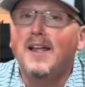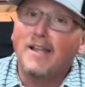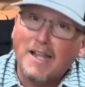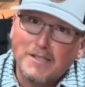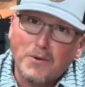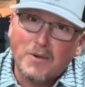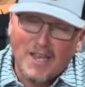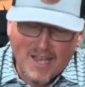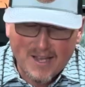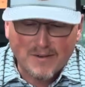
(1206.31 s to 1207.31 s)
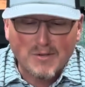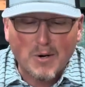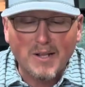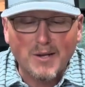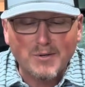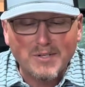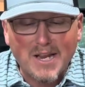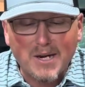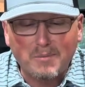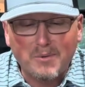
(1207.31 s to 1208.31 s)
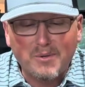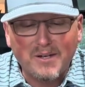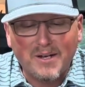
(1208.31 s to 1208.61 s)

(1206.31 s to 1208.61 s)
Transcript: That's okay, totally understandable.